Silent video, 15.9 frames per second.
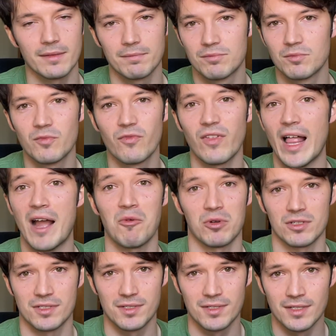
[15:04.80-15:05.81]

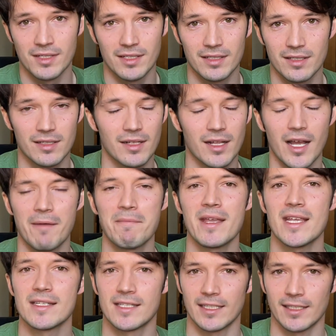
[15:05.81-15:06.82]
flowers.
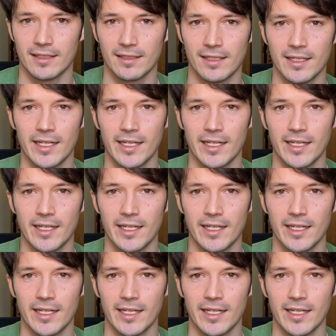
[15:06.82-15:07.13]
Amazing.